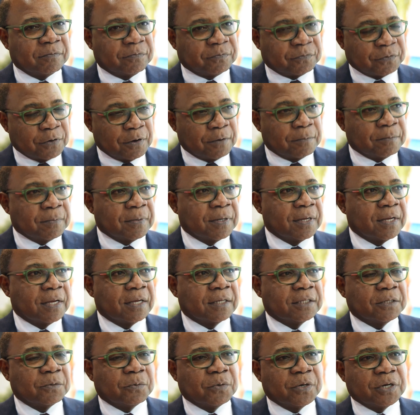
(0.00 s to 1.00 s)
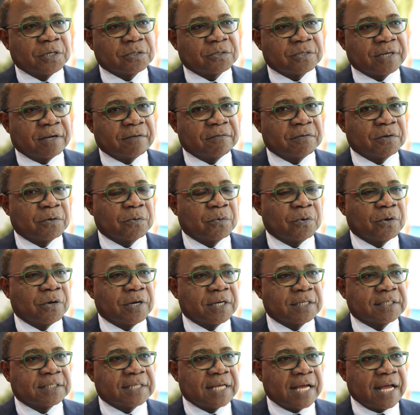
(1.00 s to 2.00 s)
from the World Travel
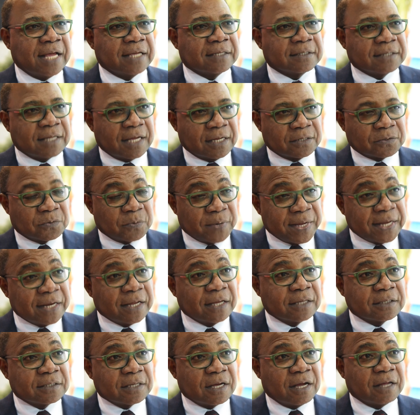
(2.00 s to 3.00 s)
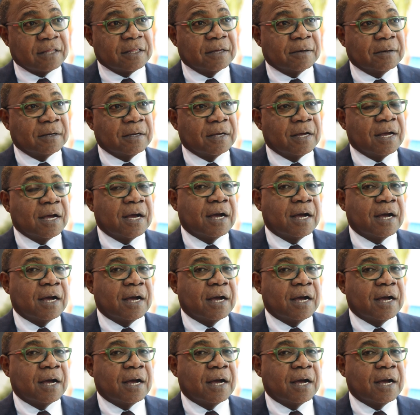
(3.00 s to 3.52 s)
Awards as well as other